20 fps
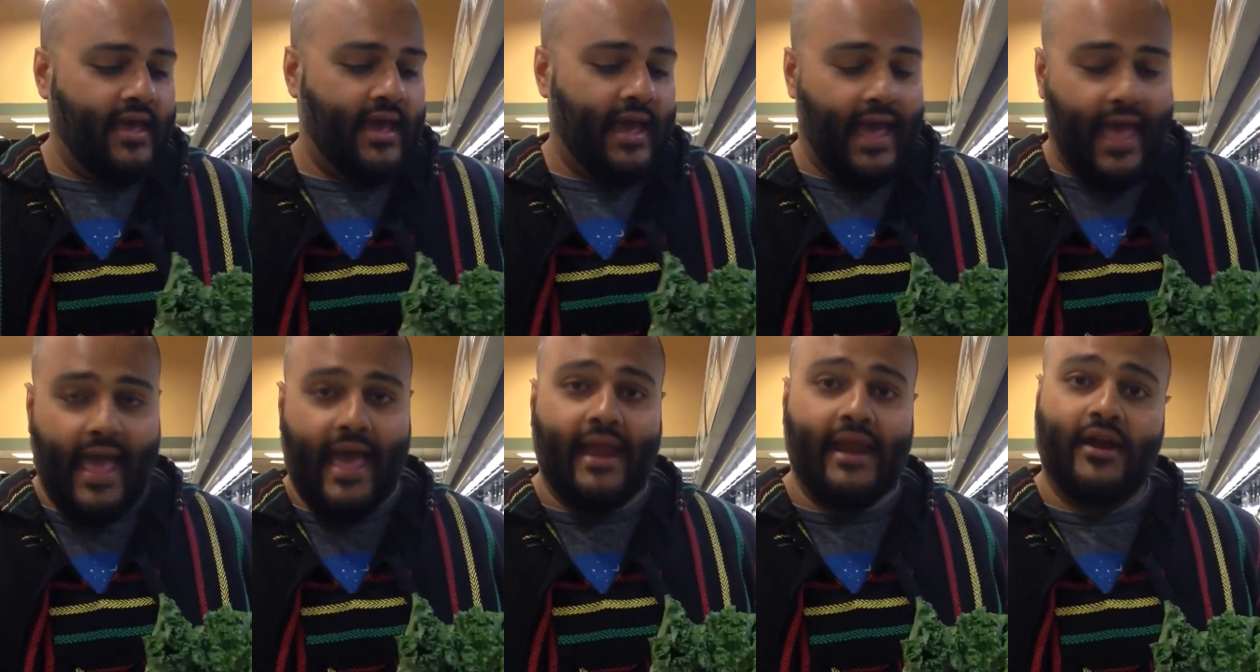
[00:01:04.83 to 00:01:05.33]

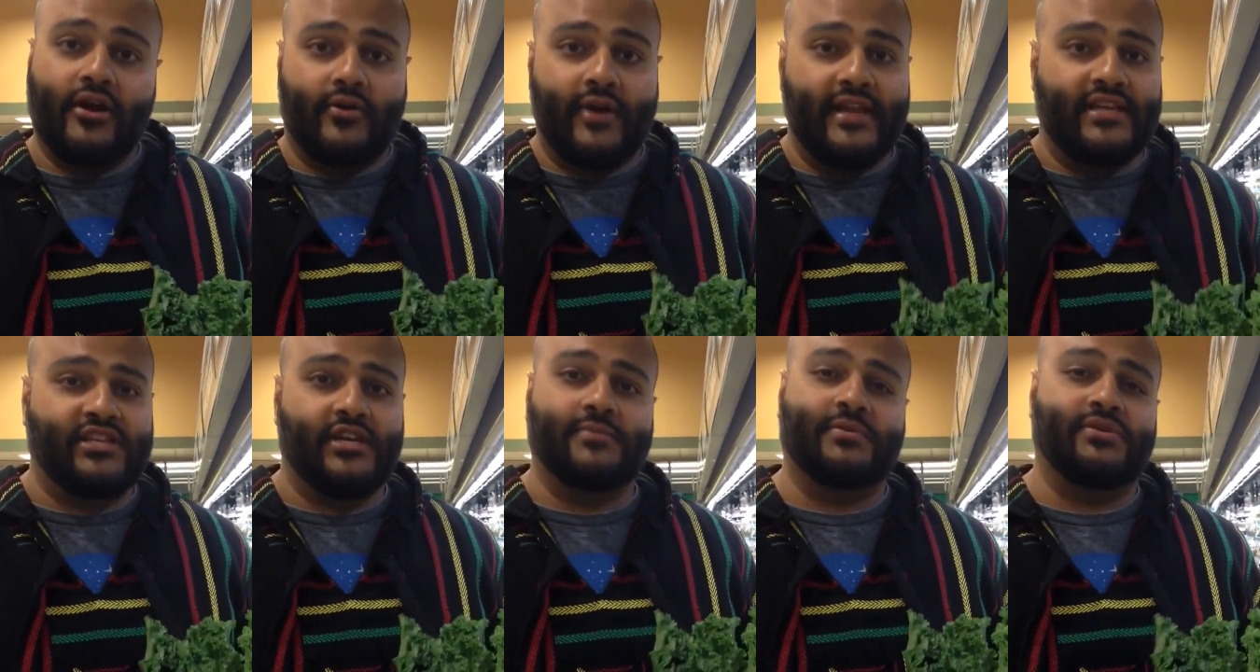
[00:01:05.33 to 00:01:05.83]
and a
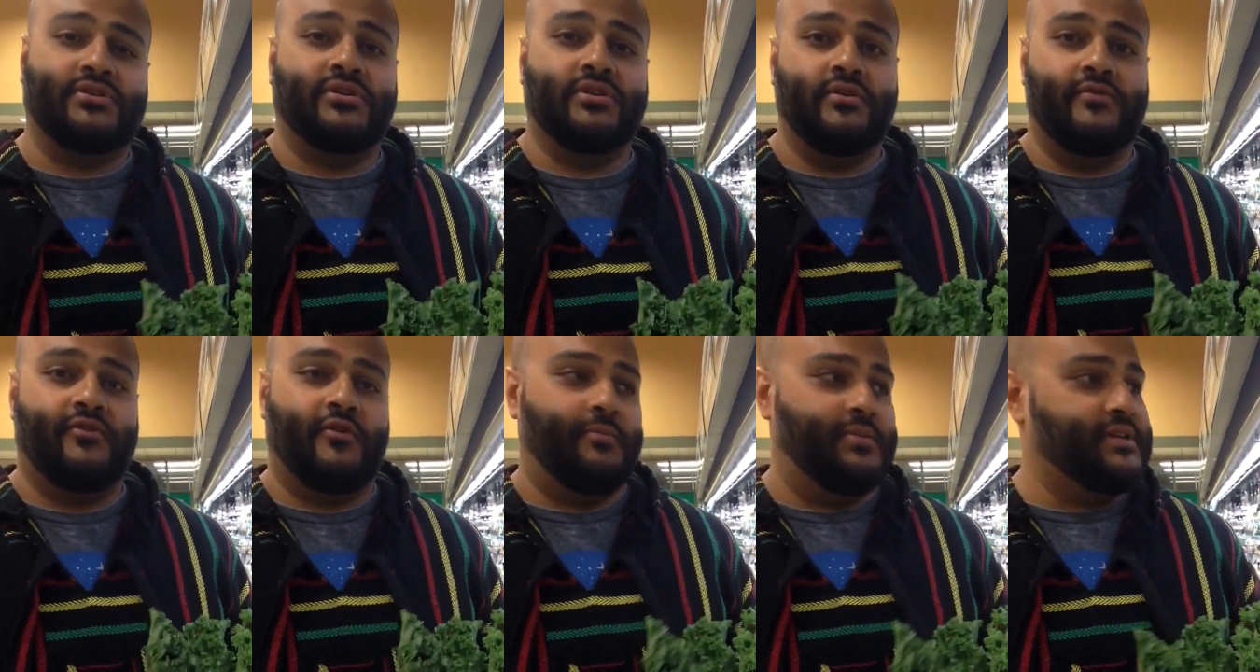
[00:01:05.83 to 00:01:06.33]
great
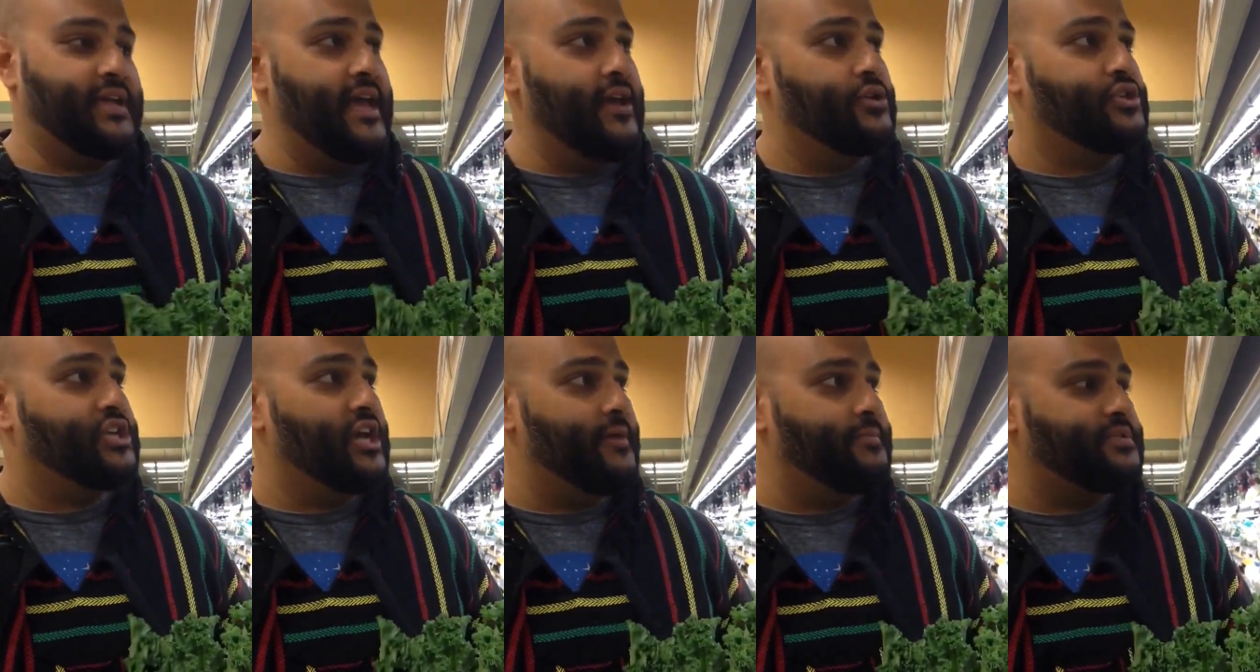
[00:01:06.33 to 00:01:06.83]
substitute for potato
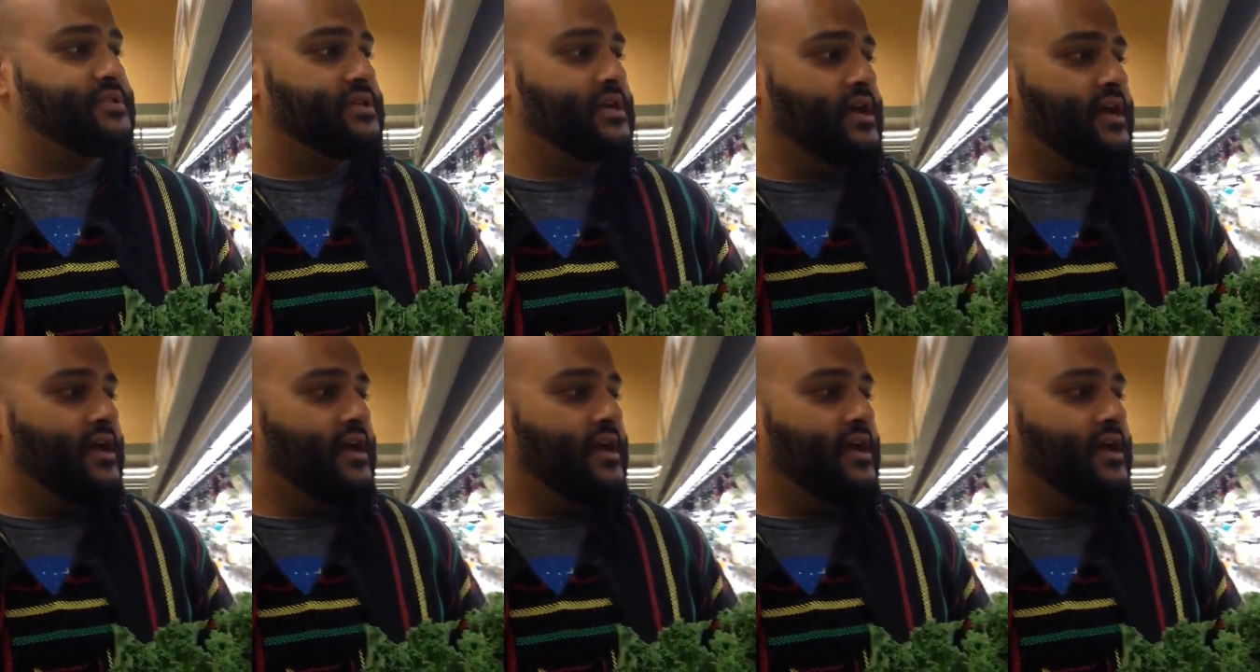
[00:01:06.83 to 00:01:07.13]
chips.